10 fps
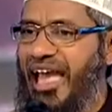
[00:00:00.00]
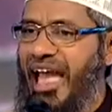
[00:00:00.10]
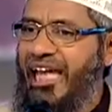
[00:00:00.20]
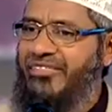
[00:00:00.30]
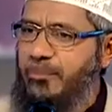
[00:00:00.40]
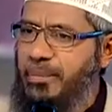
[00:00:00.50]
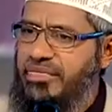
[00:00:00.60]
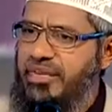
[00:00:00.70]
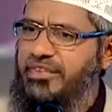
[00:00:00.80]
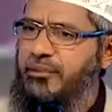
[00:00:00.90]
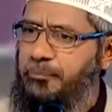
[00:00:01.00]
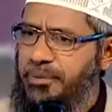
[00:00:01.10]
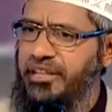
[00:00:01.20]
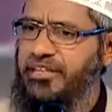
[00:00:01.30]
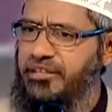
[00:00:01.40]
And the message he
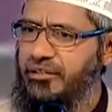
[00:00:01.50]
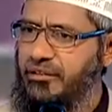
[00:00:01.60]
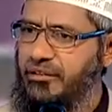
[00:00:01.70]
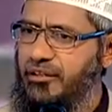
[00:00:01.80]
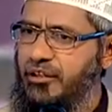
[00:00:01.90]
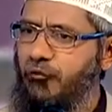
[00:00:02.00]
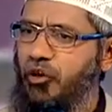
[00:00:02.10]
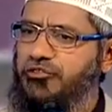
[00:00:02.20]
preached was